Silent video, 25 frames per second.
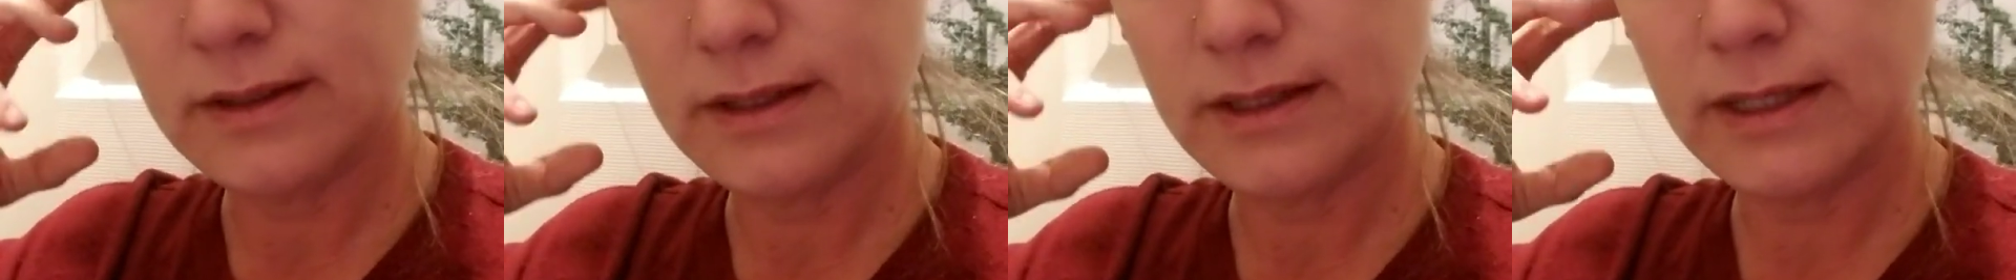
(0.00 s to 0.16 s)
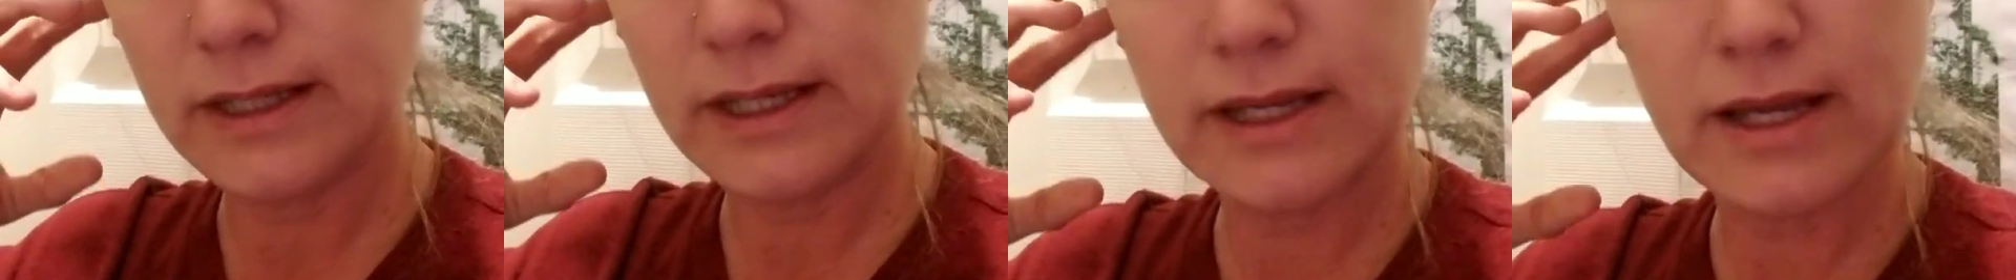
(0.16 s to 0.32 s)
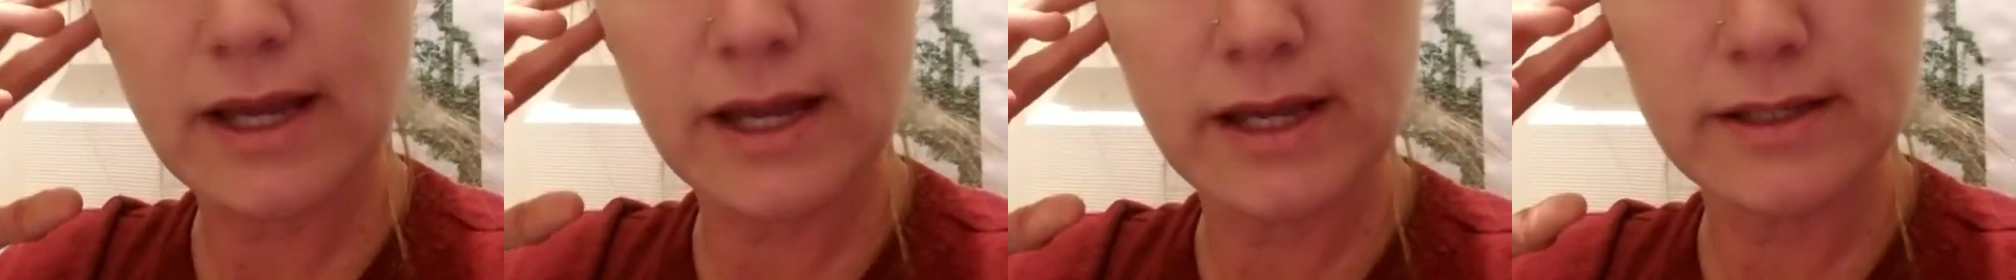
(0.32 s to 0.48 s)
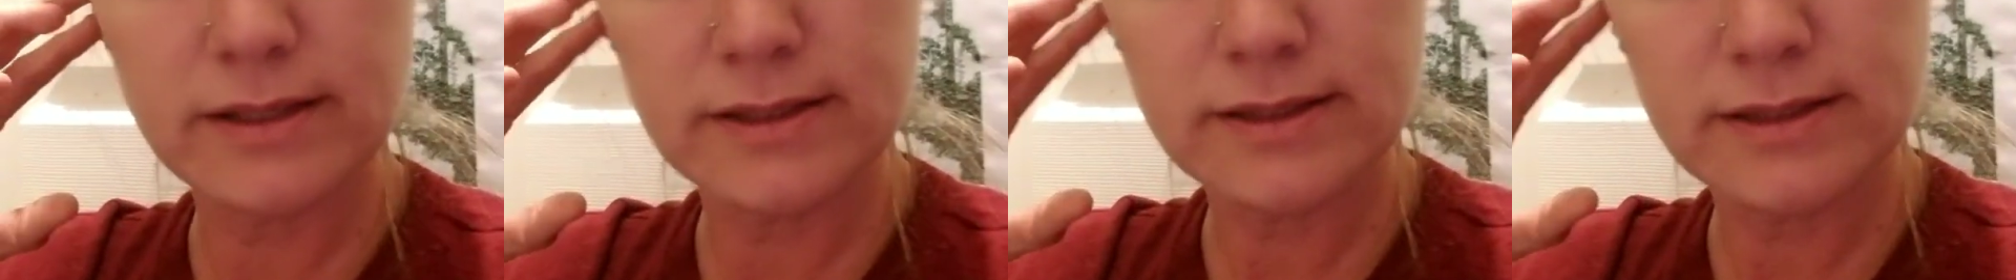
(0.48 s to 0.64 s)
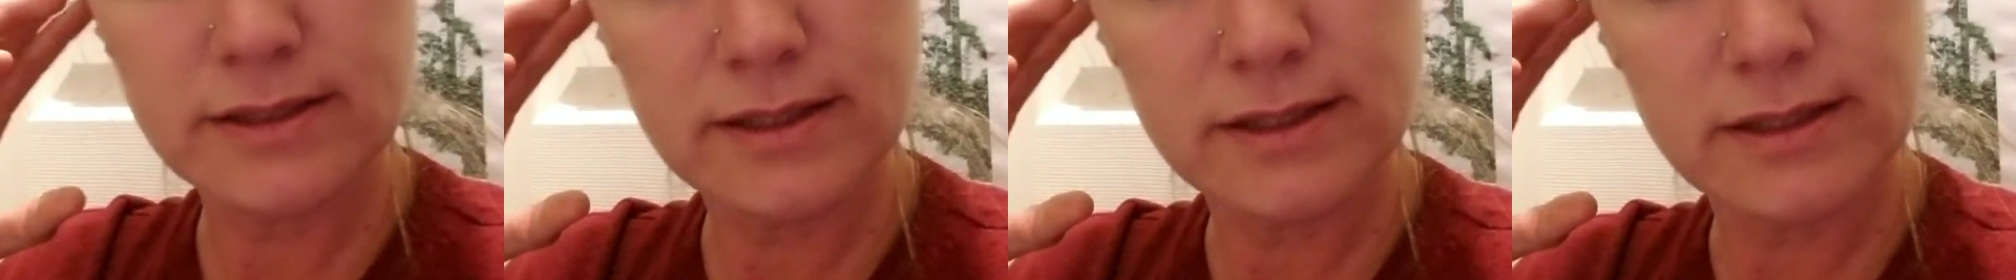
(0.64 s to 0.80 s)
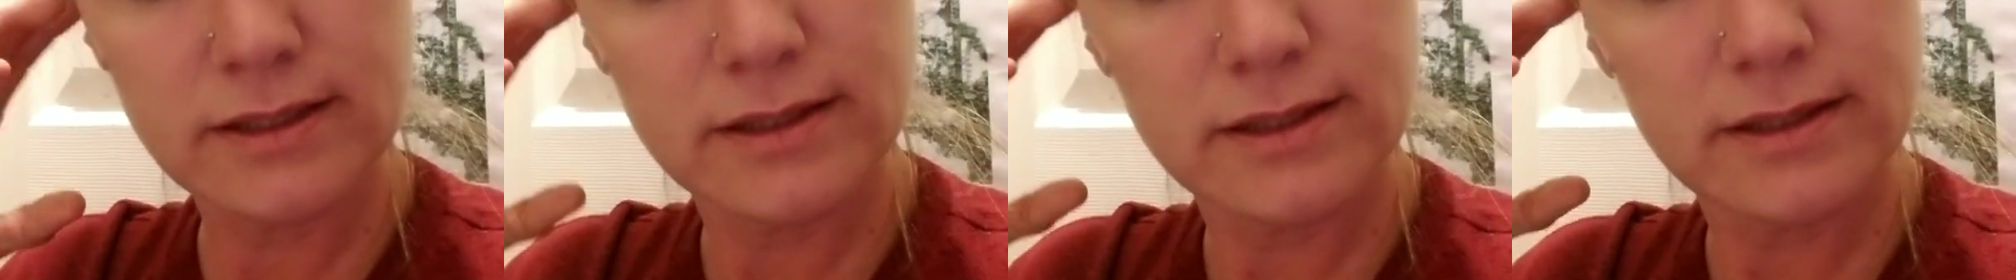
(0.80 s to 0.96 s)
Hey
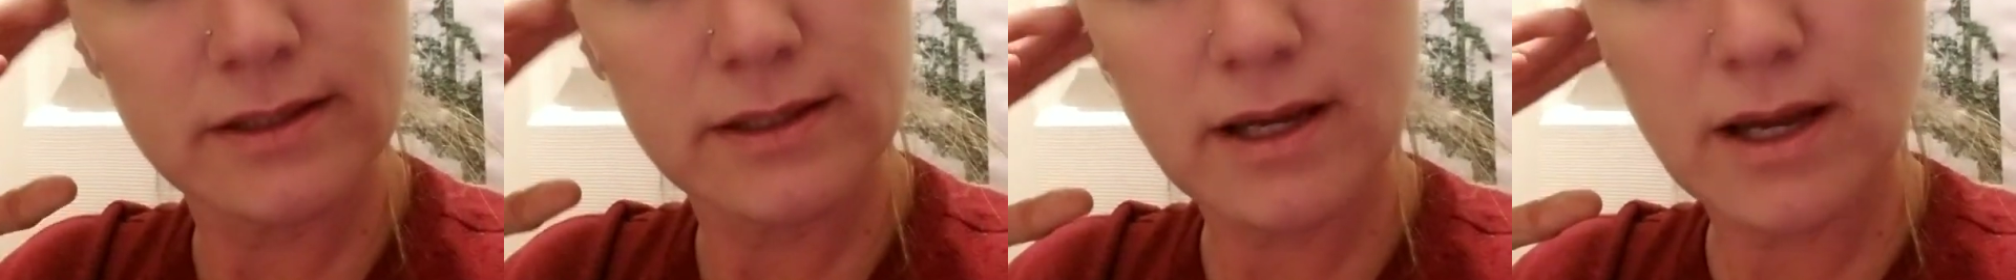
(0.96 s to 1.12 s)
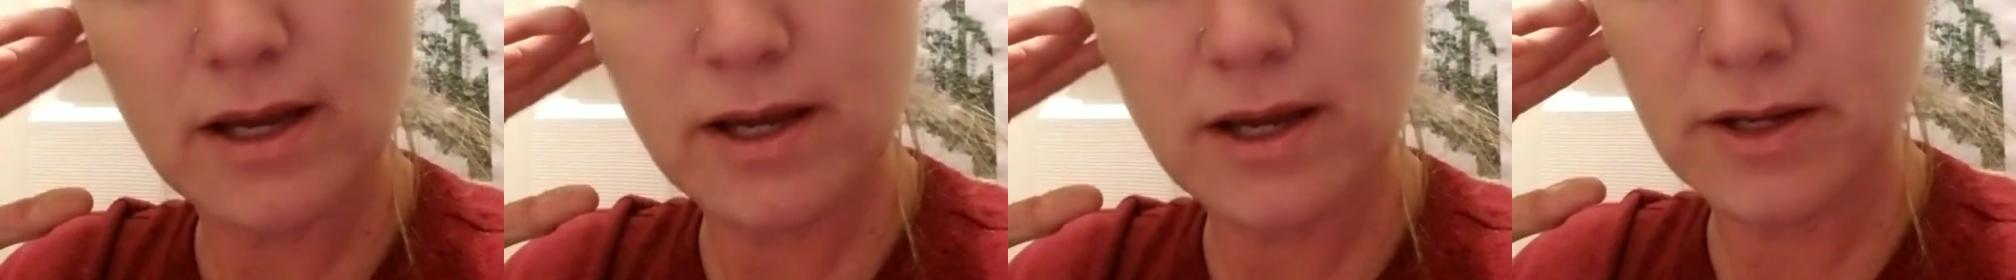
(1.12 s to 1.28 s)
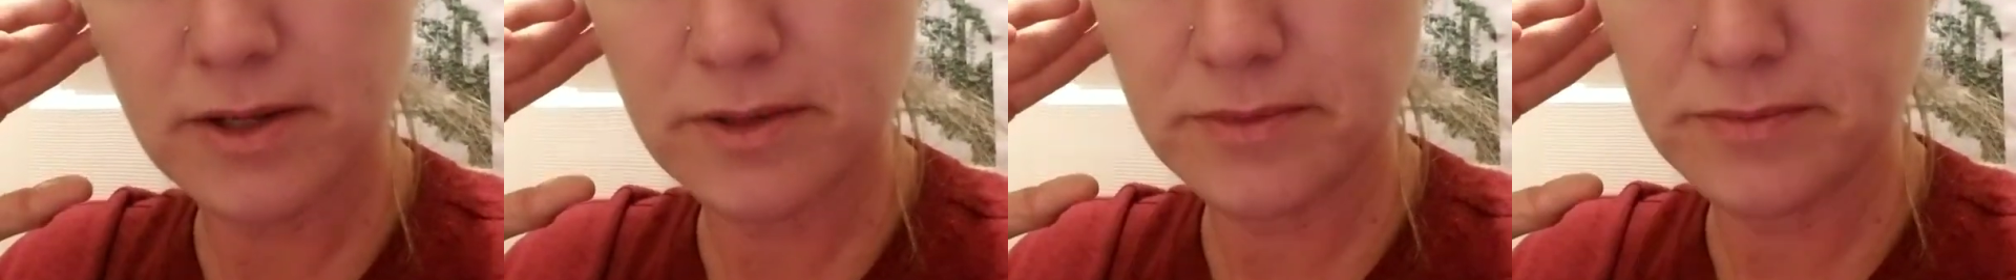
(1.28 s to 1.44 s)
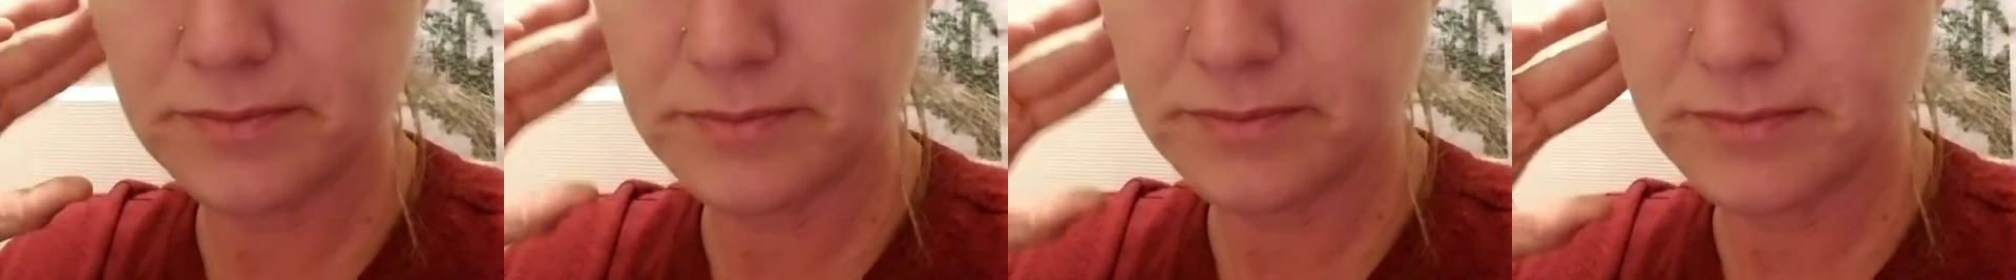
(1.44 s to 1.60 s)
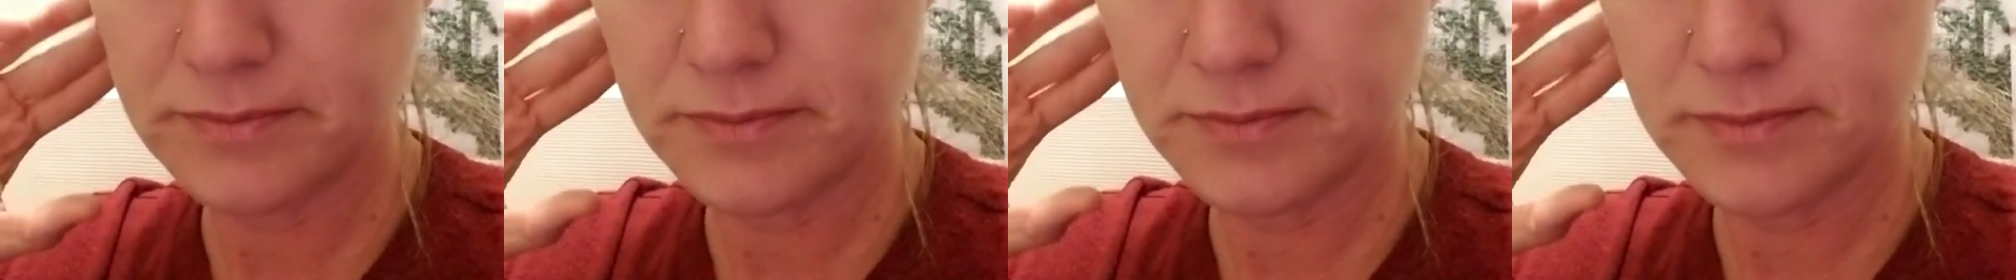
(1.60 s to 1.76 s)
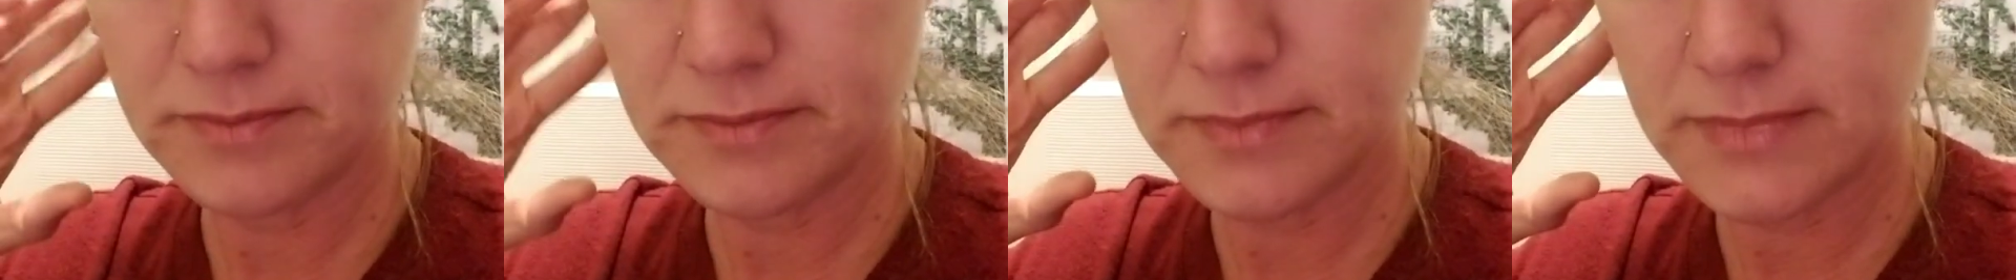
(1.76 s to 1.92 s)
guys,
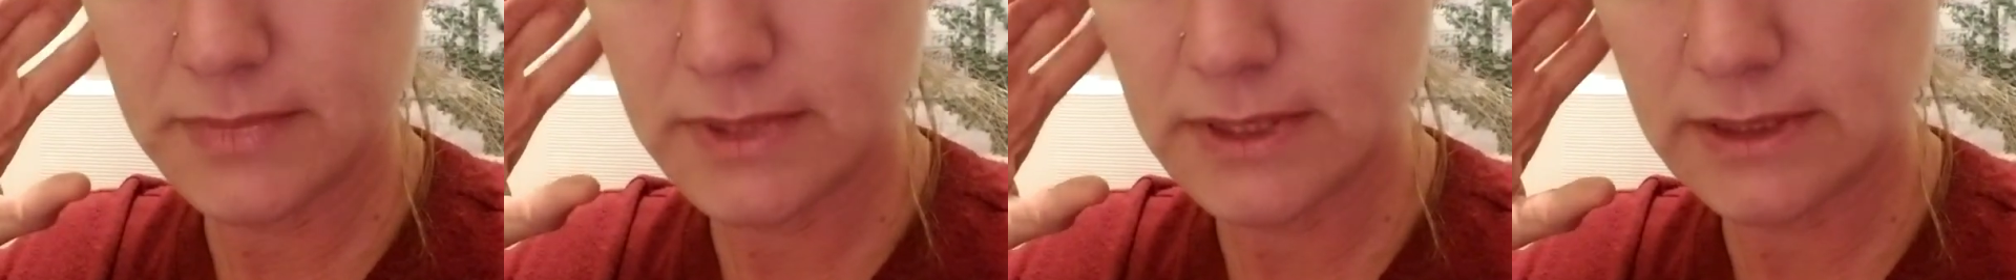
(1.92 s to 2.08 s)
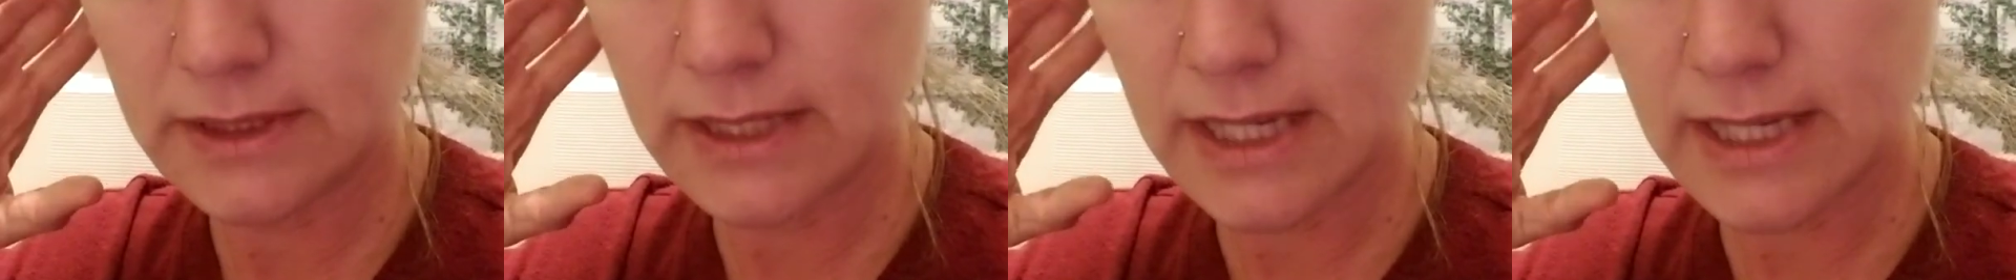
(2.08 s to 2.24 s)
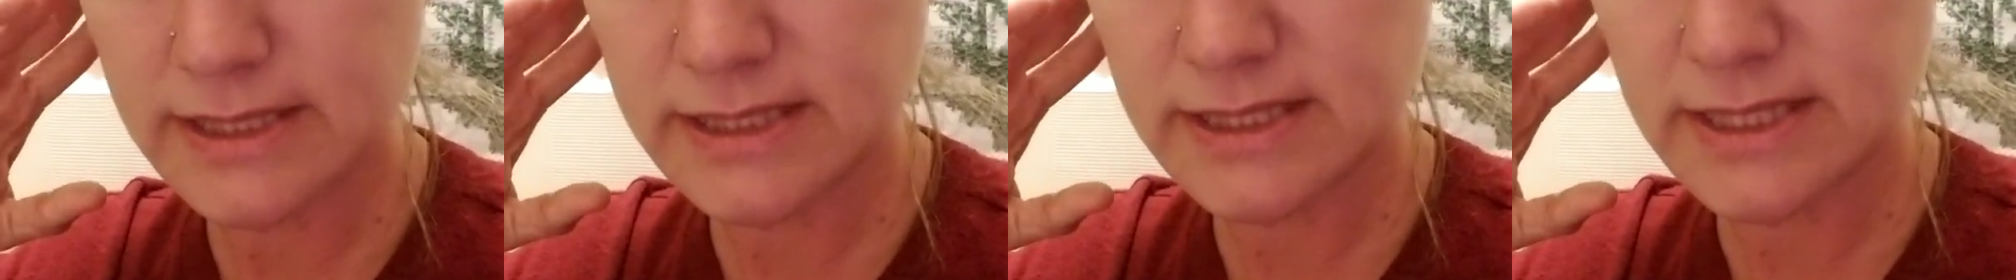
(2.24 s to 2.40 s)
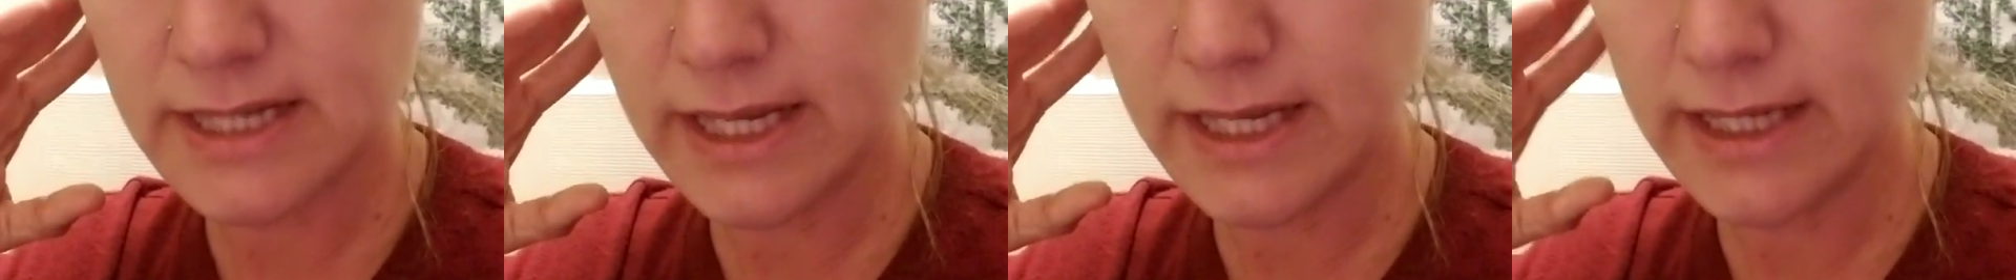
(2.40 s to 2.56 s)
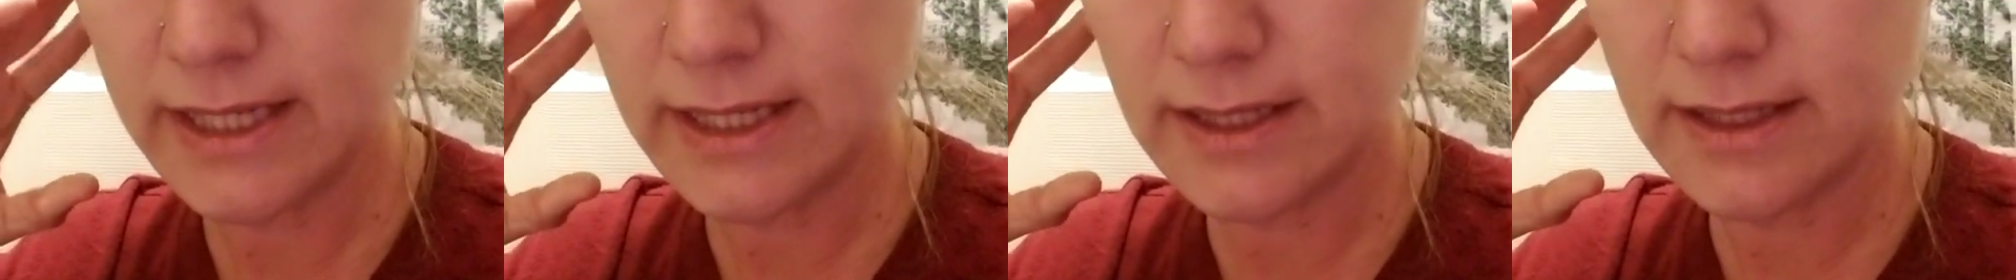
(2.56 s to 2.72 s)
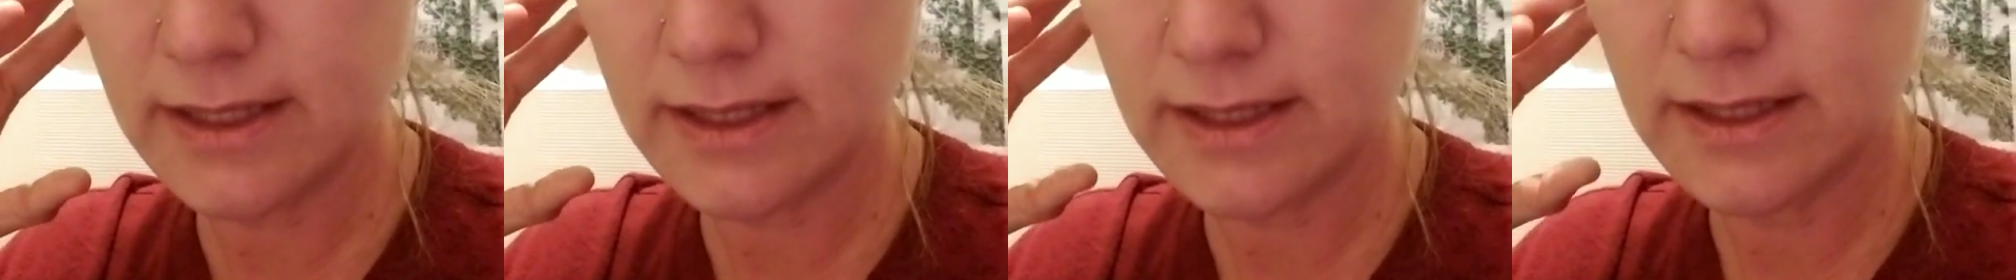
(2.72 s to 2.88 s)
last
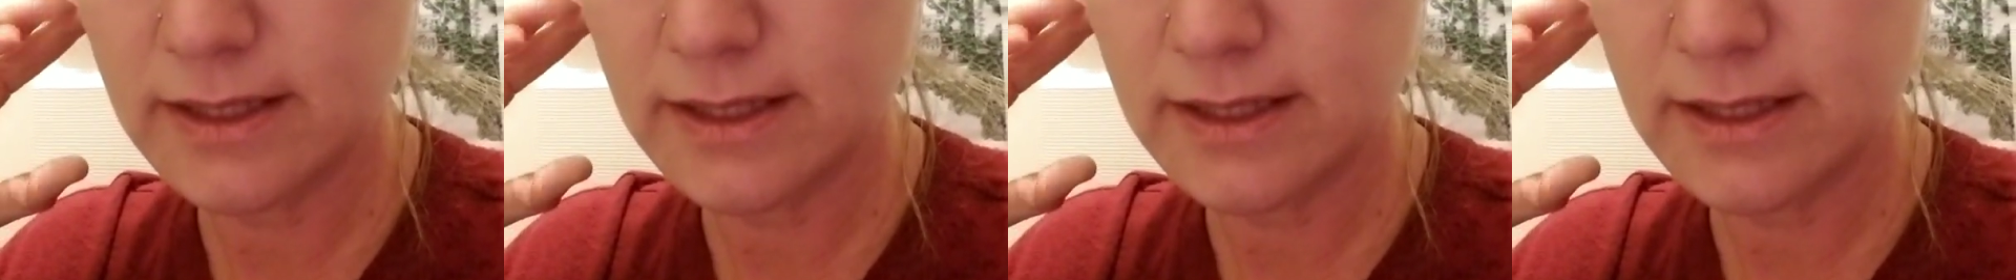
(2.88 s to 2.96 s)
night